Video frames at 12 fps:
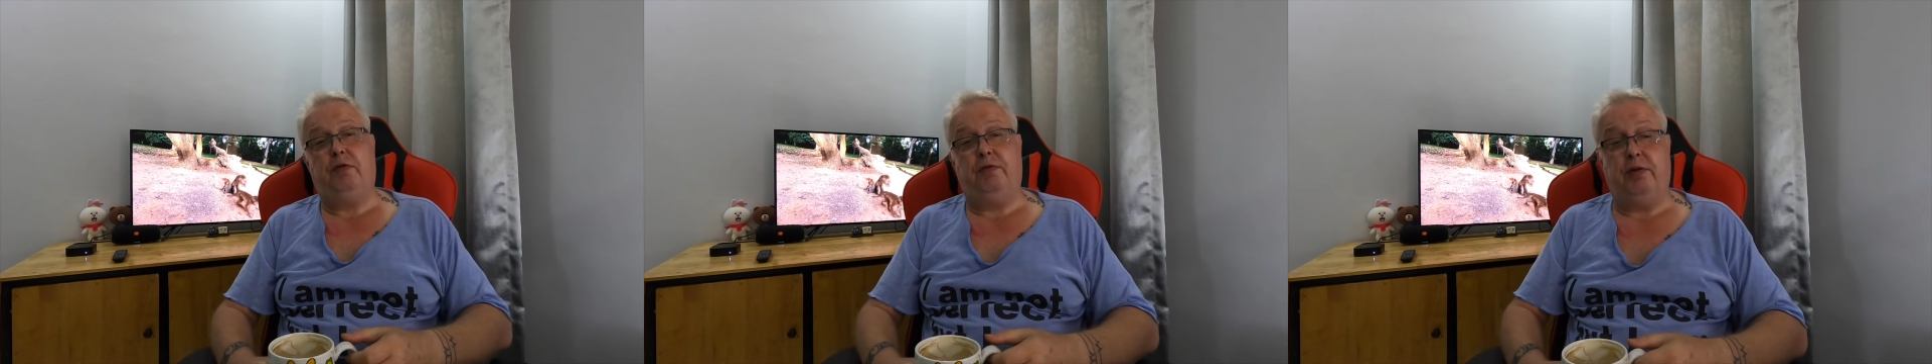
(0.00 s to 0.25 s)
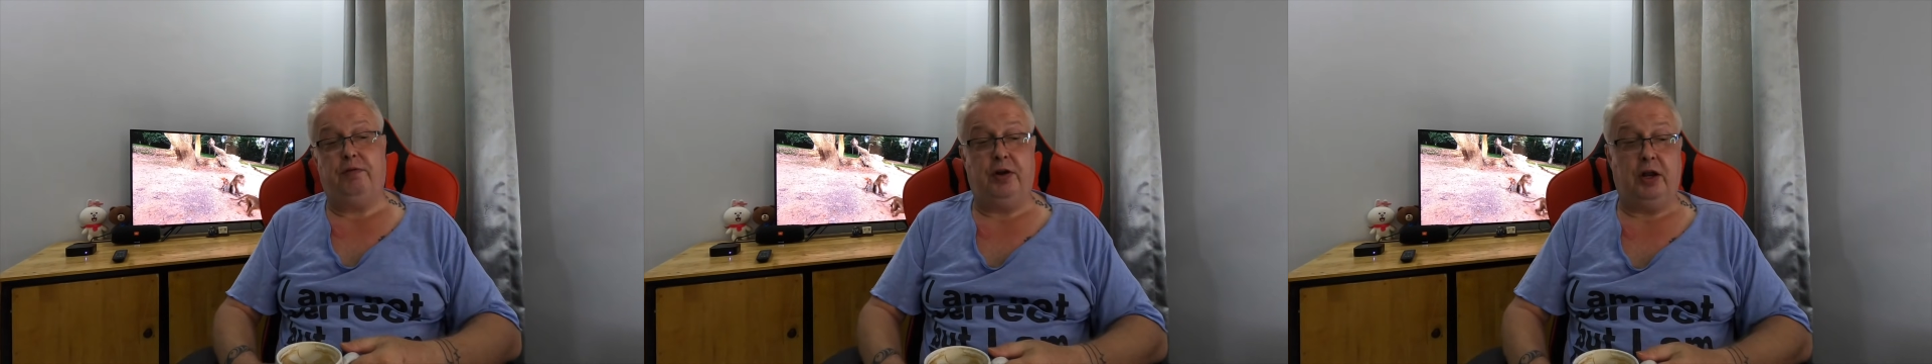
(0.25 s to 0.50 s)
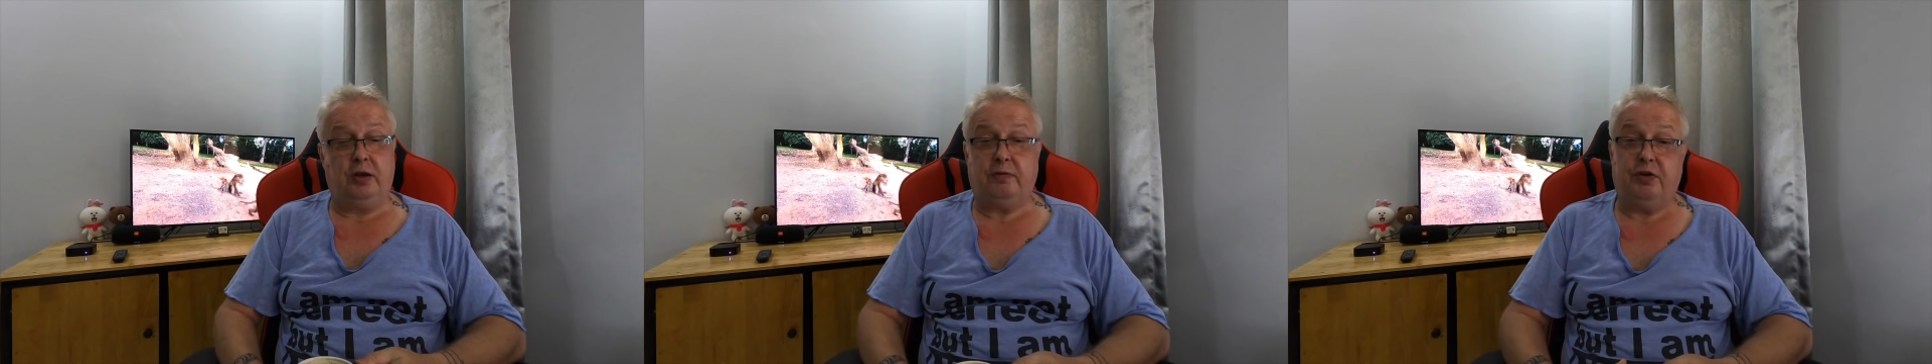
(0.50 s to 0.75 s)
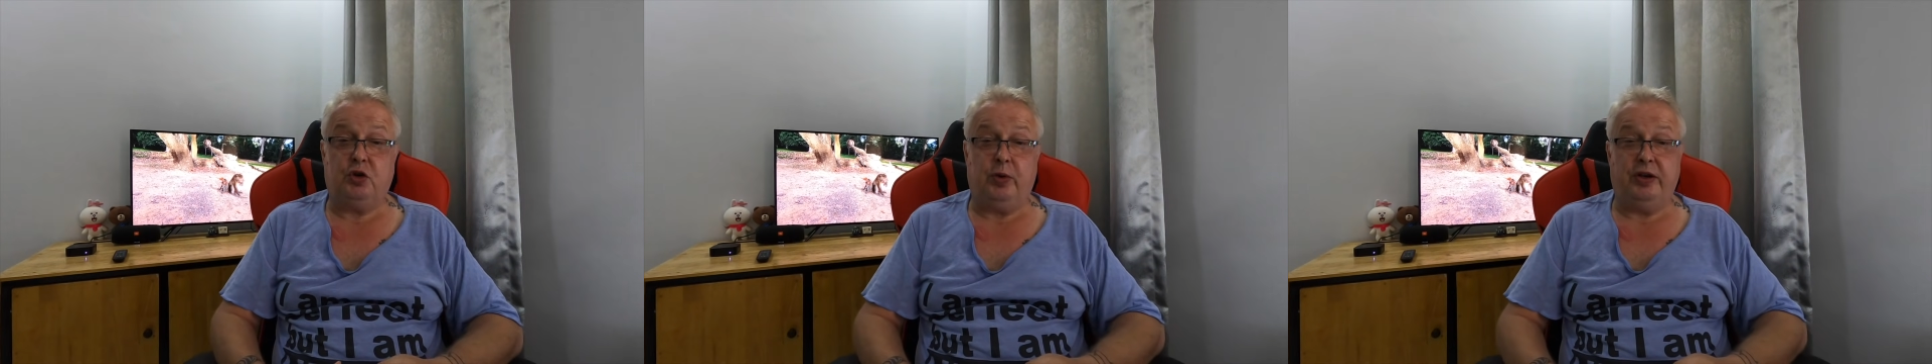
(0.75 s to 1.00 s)
of the
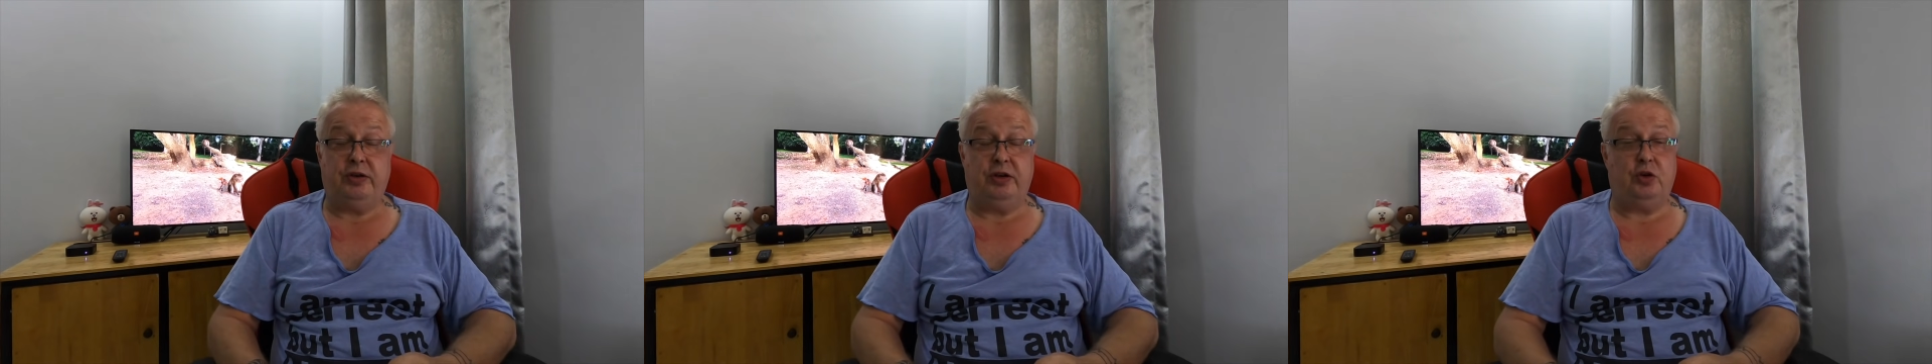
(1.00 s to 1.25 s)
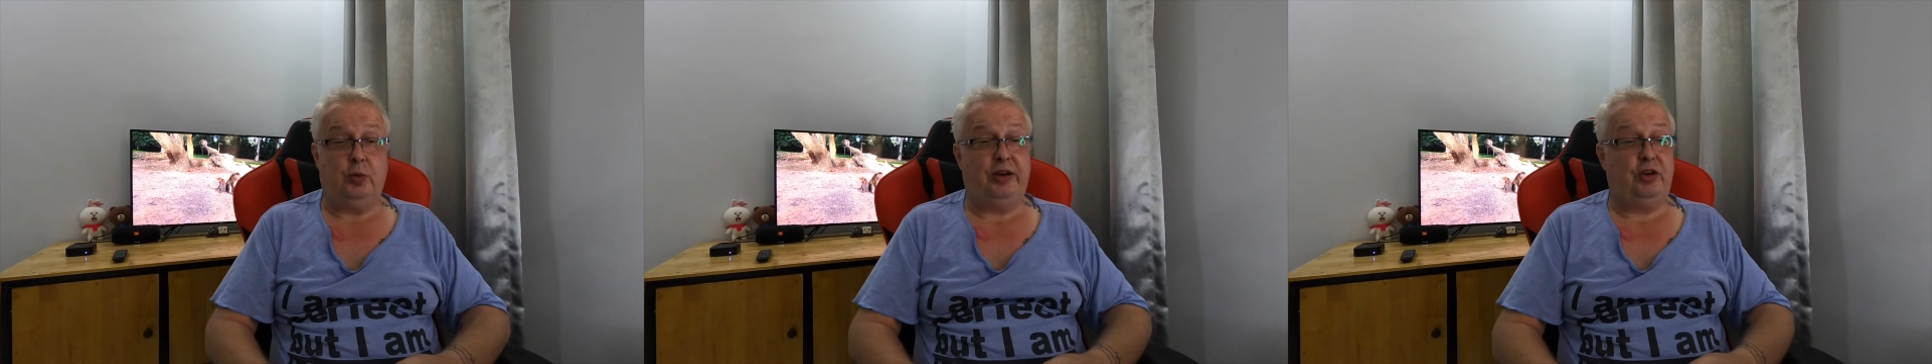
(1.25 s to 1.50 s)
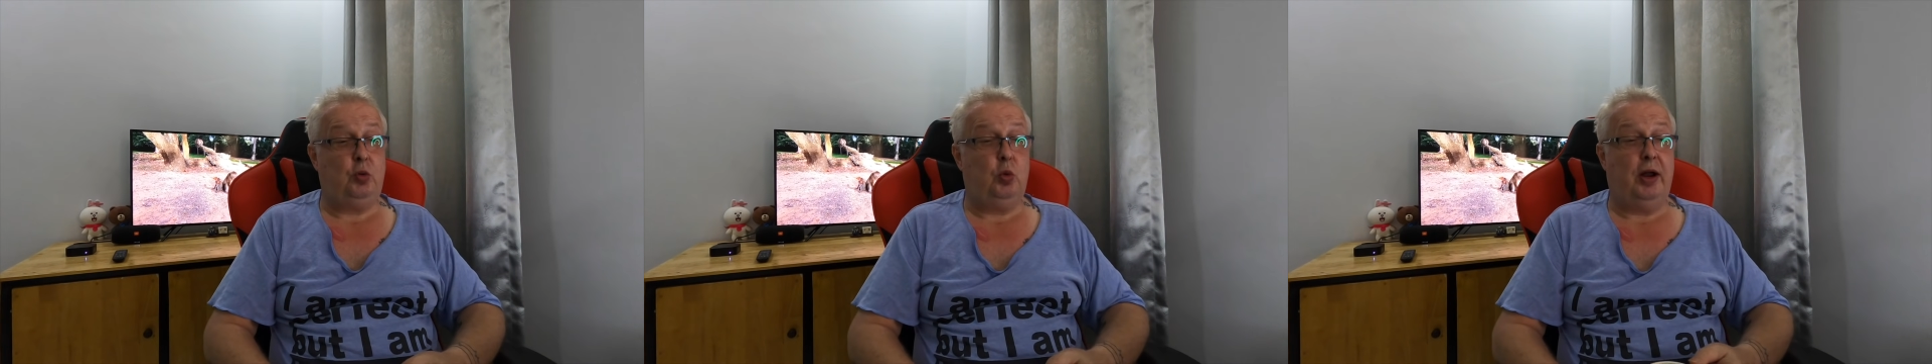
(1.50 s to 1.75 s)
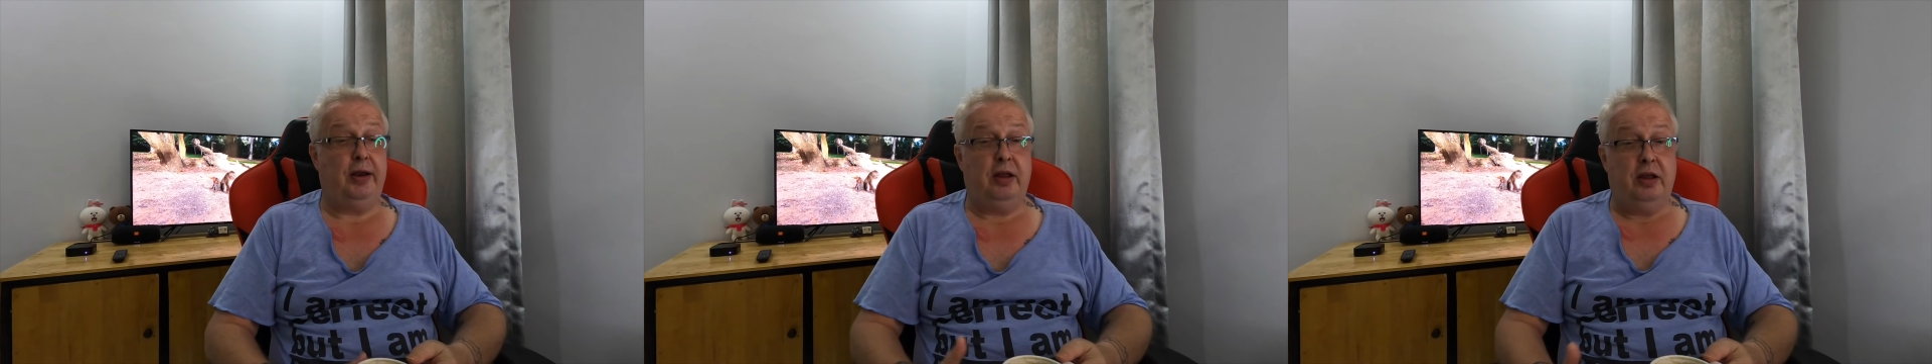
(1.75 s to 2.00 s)
floods for
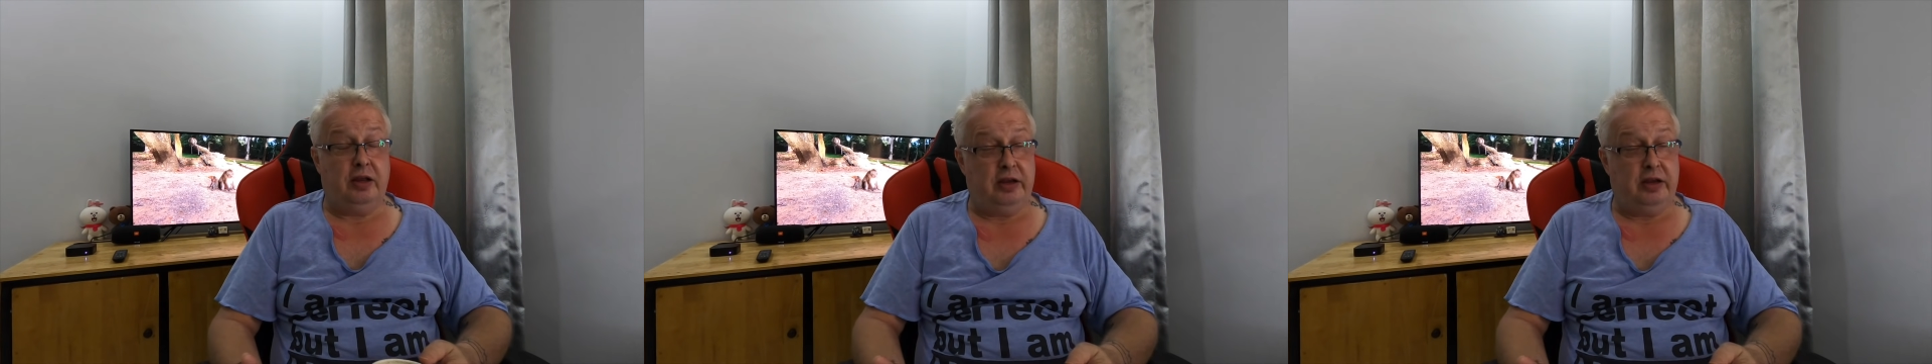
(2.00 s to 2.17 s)
2021.